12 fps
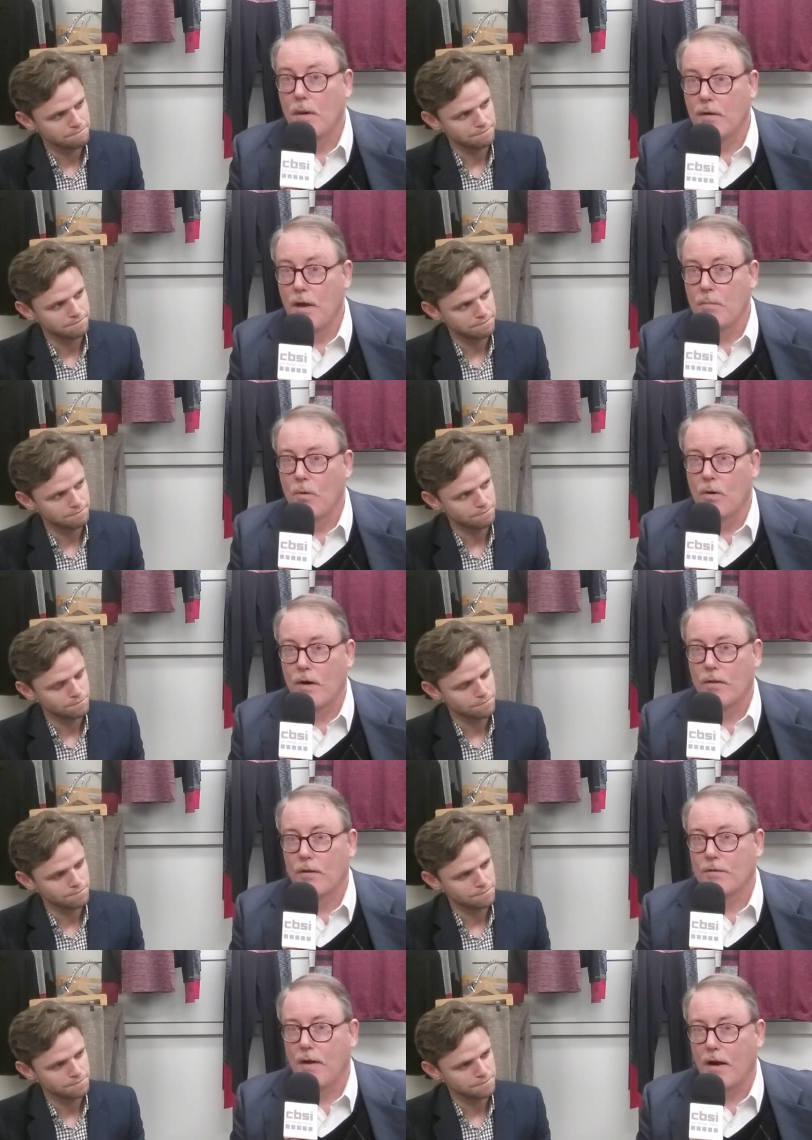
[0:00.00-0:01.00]
Speaker 1: Monday morning.
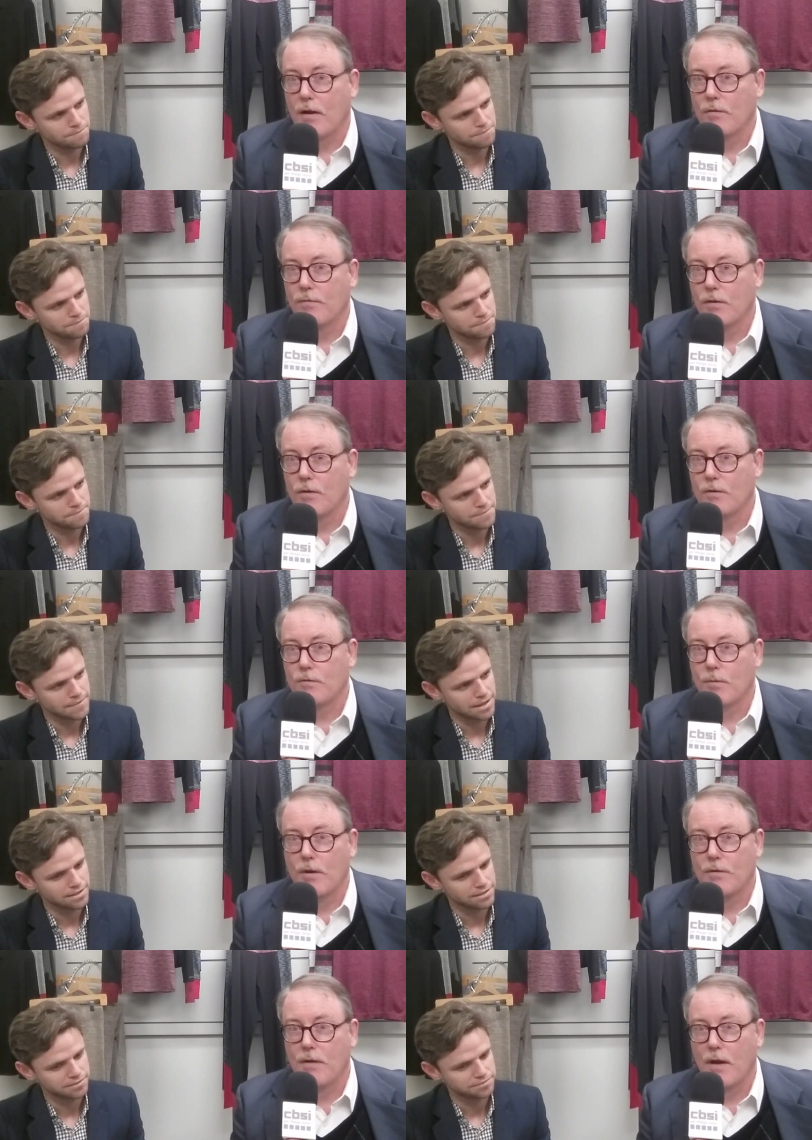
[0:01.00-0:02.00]
The Tech Infused
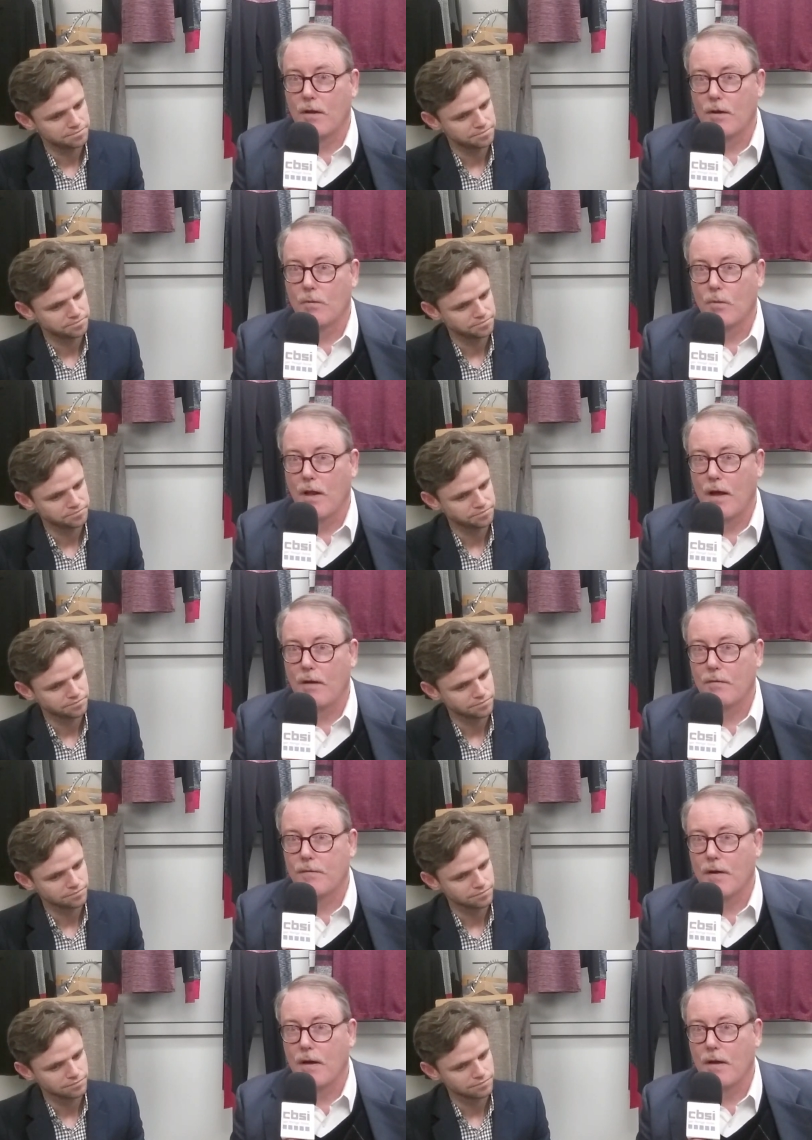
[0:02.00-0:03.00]
Retailer will
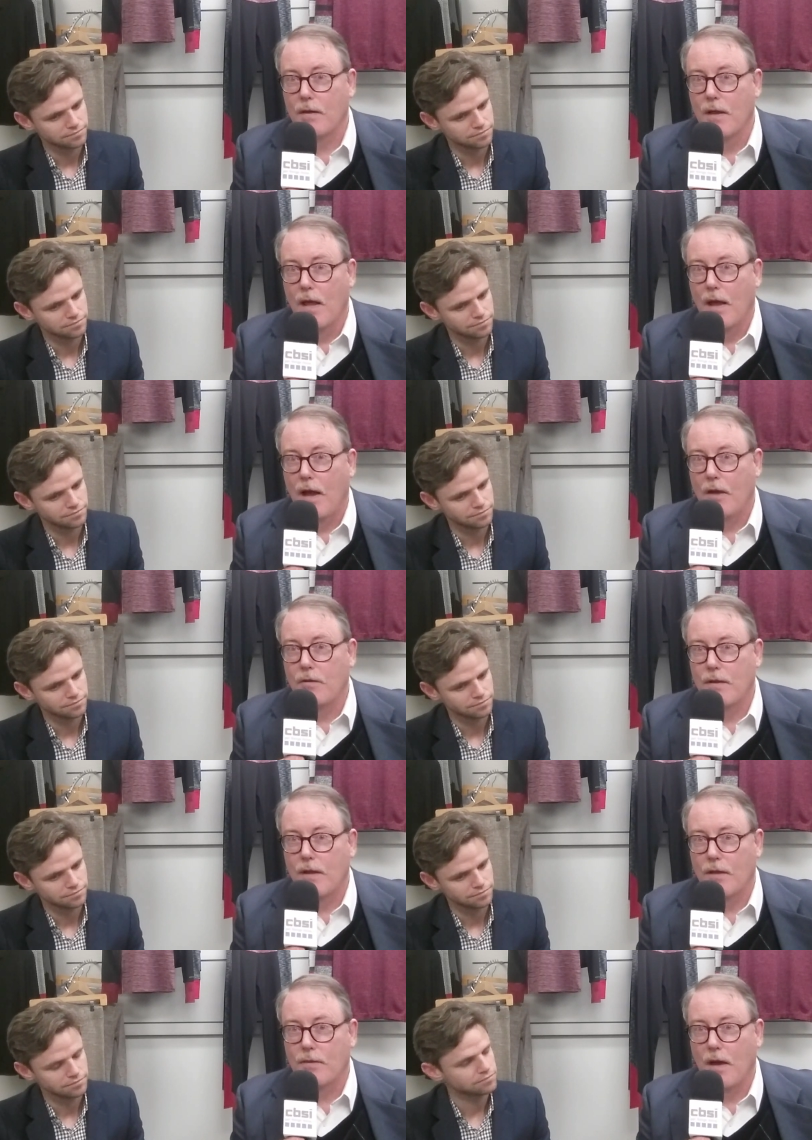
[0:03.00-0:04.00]
have uh, how you can
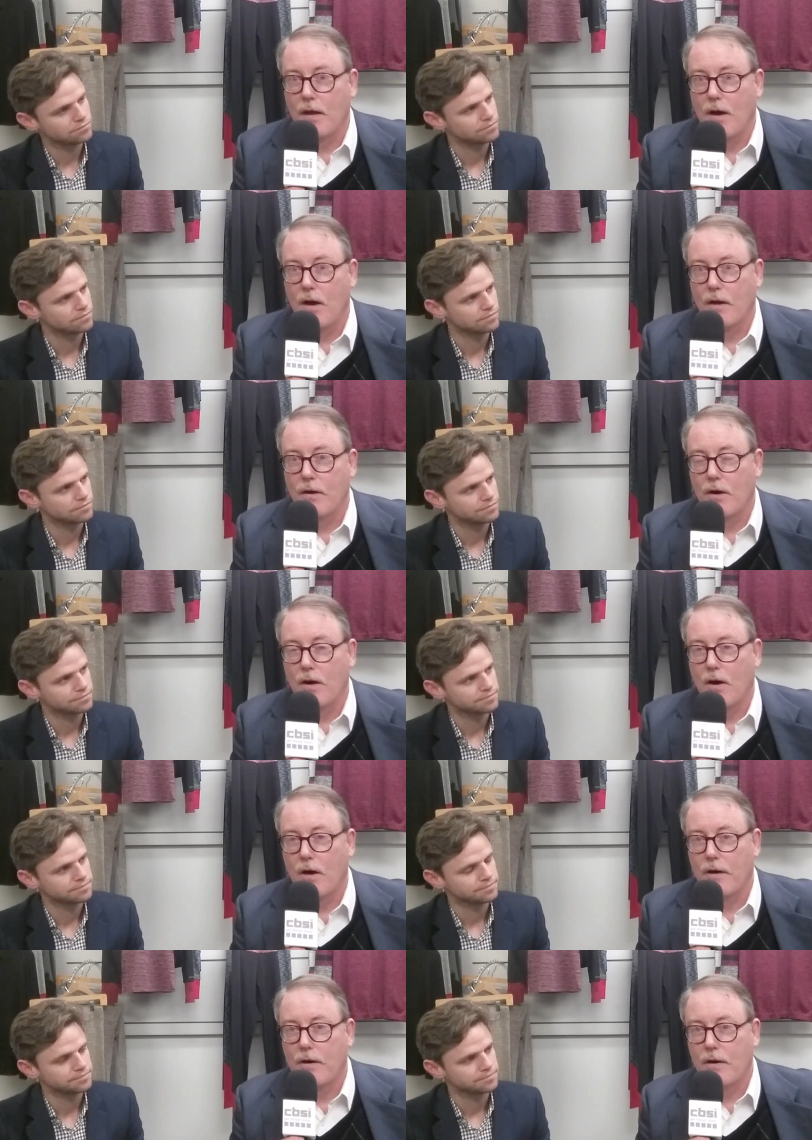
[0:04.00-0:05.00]
get that on our
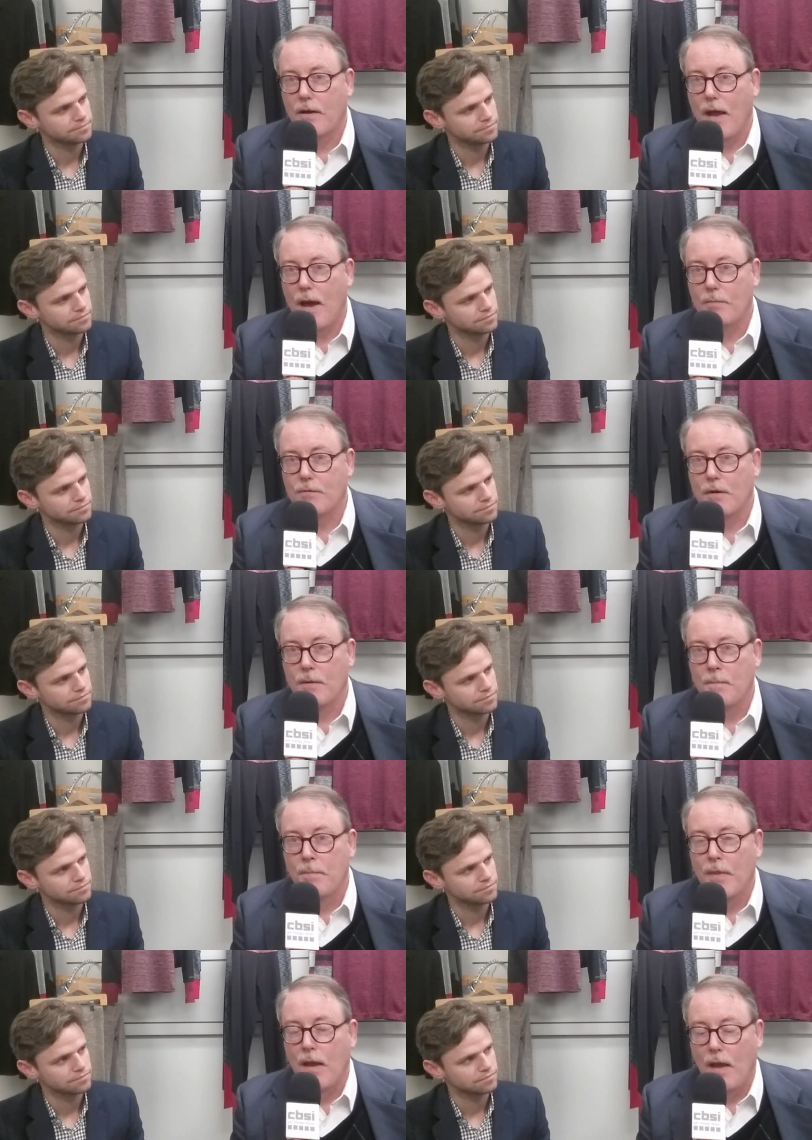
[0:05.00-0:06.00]
on our caption.
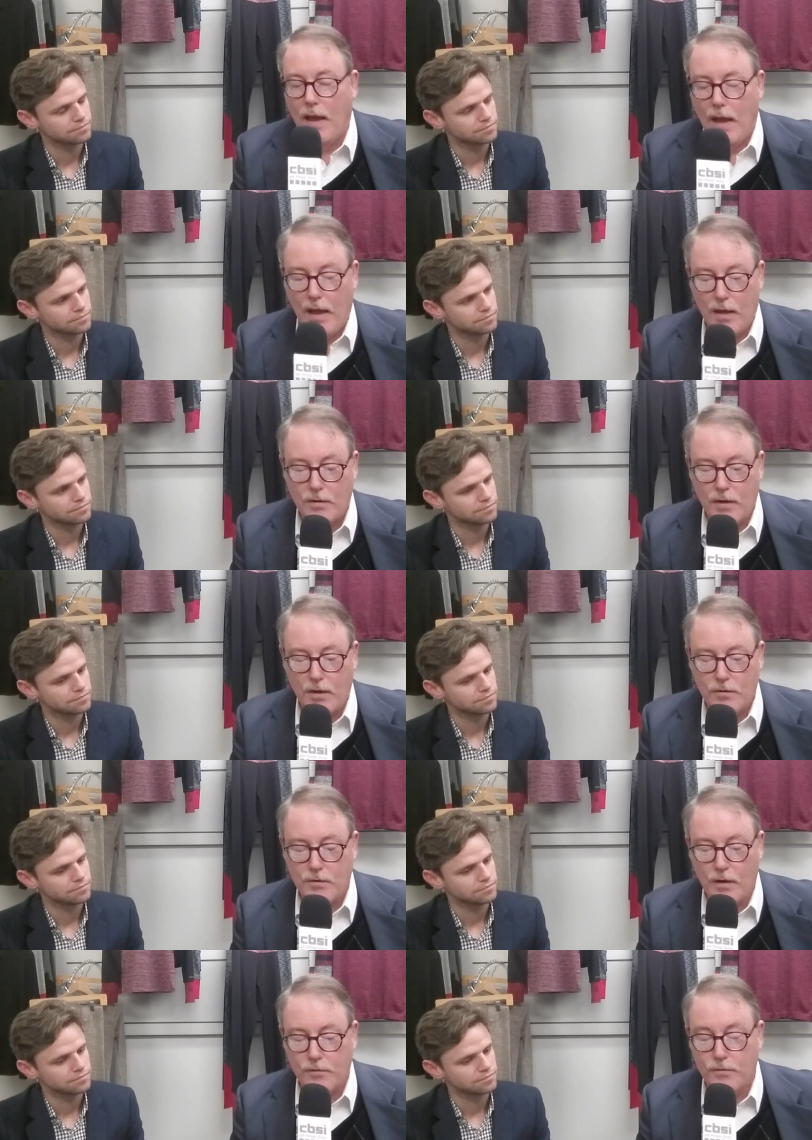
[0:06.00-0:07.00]
And uh,
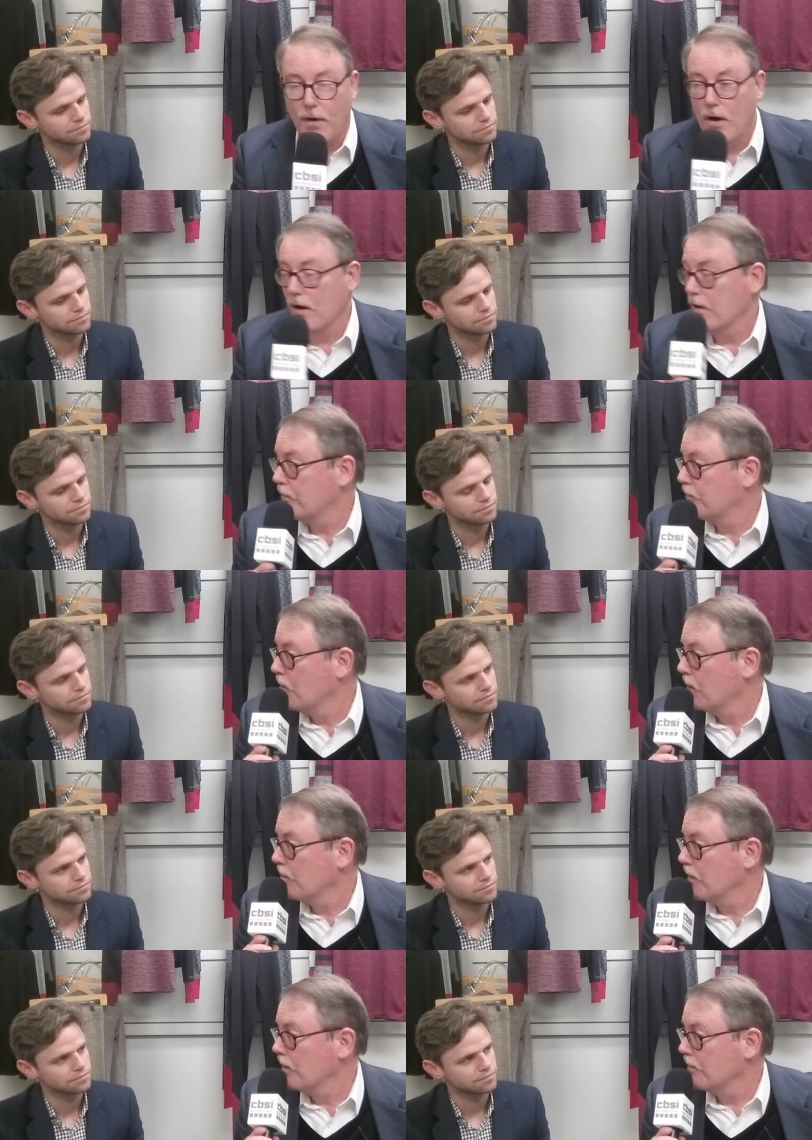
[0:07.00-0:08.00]
just very
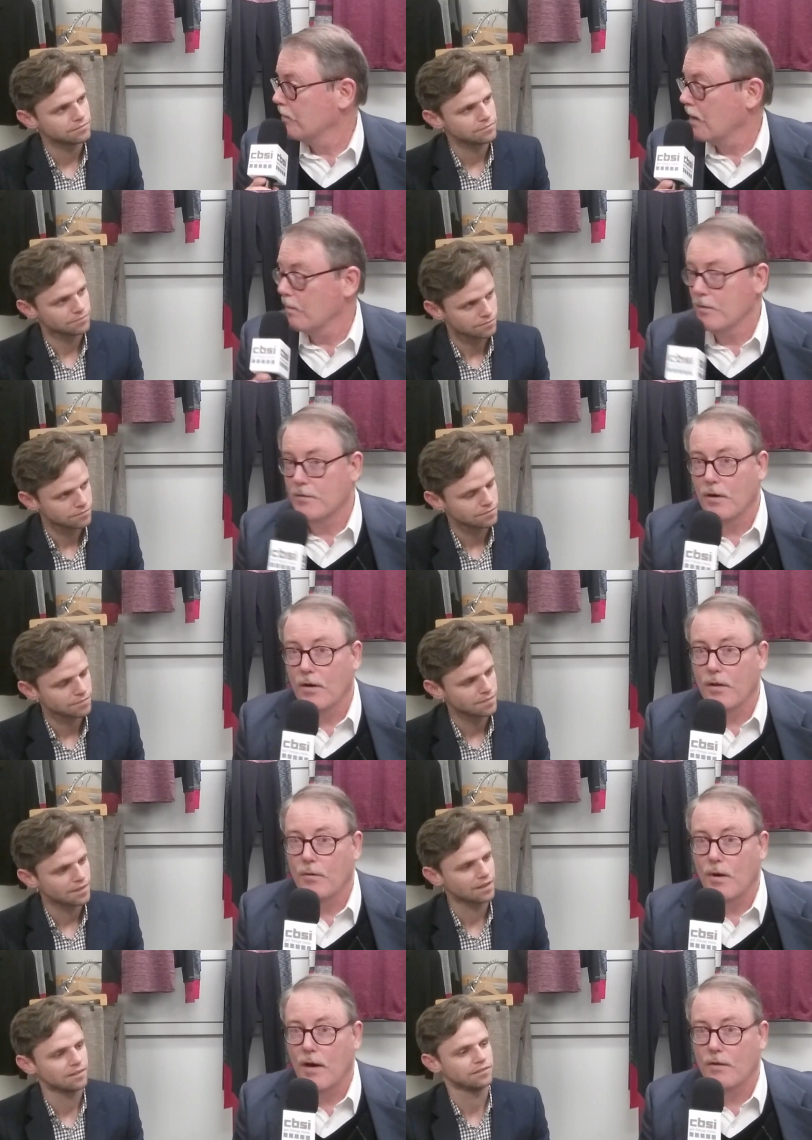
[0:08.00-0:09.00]
informative uh, material
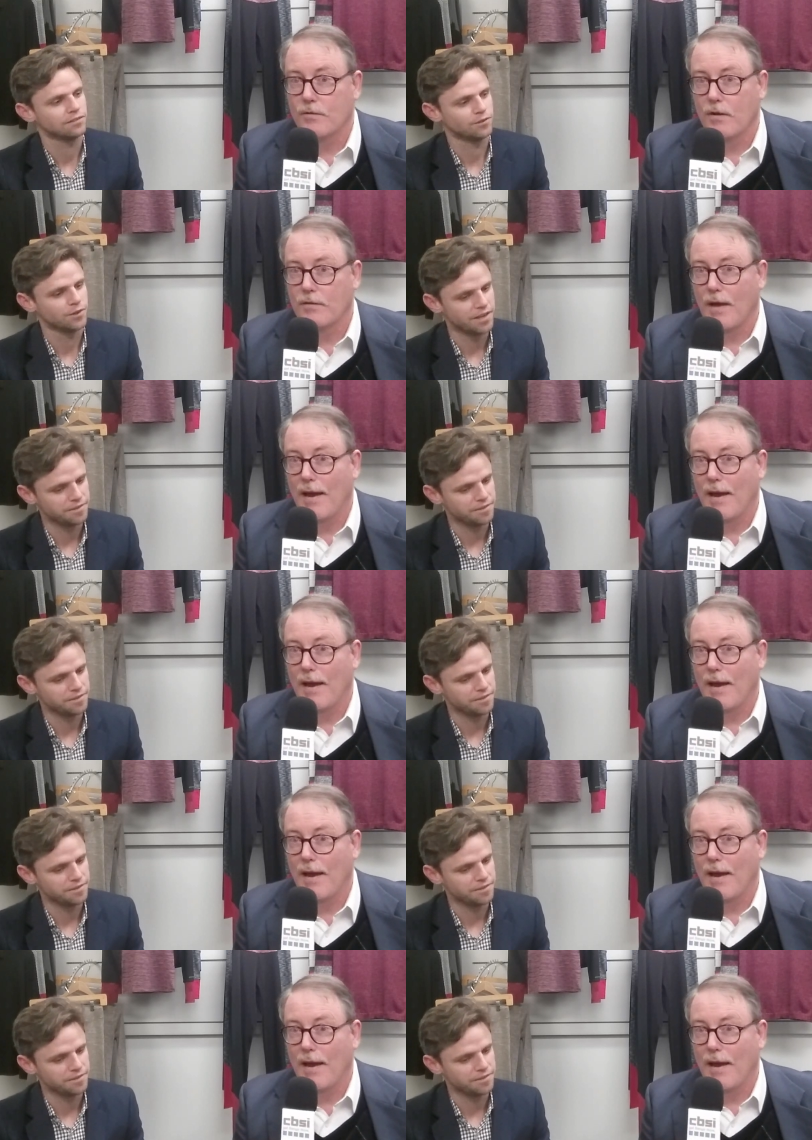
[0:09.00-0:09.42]
that Ryan sends